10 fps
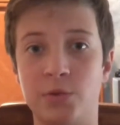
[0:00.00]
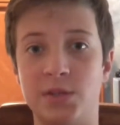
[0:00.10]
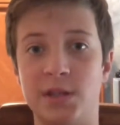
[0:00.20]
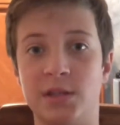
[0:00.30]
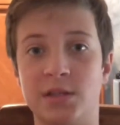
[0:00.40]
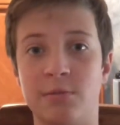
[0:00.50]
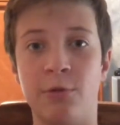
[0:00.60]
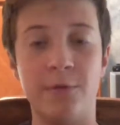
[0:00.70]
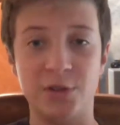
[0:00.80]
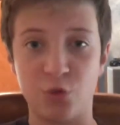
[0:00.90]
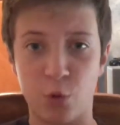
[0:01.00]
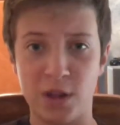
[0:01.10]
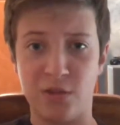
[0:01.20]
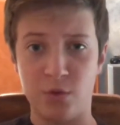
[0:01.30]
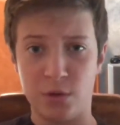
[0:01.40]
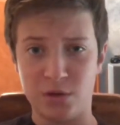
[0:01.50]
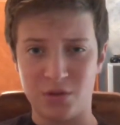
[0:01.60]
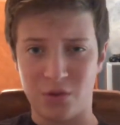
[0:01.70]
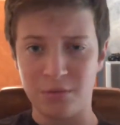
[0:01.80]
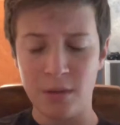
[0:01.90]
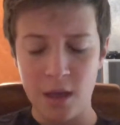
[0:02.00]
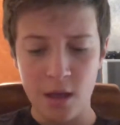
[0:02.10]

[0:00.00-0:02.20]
seeing as the movie is 22 years old.